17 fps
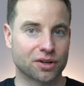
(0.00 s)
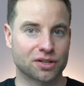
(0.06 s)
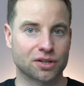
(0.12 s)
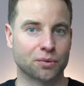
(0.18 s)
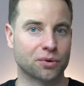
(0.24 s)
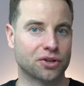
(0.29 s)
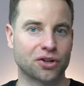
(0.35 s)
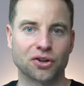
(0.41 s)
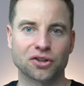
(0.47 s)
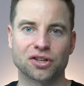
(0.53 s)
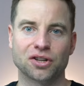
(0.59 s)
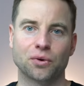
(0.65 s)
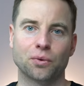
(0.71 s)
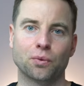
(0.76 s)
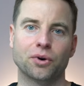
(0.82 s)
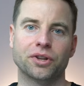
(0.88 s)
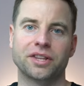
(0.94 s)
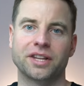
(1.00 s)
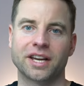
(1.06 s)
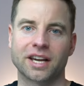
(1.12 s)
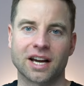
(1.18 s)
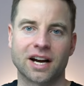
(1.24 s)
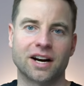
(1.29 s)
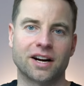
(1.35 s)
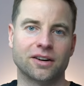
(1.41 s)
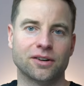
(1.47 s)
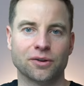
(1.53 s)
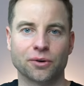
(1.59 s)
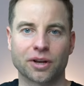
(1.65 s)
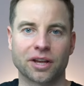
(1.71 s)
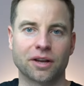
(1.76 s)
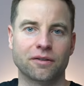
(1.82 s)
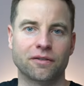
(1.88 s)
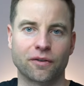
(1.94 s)
So you don't know what they are
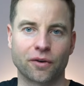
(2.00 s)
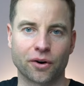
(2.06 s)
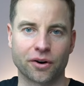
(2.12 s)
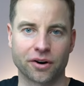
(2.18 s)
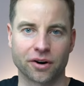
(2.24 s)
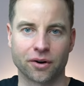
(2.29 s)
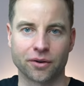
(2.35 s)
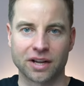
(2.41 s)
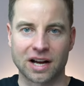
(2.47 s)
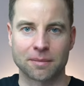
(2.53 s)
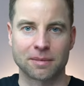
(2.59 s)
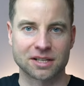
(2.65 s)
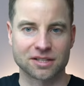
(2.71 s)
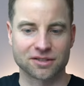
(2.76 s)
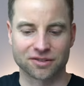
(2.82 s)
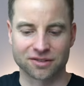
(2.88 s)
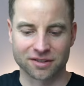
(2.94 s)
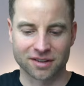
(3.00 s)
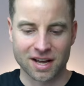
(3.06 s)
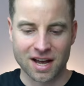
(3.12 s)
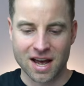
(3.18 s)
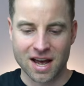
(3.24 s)
looking for on Amazon.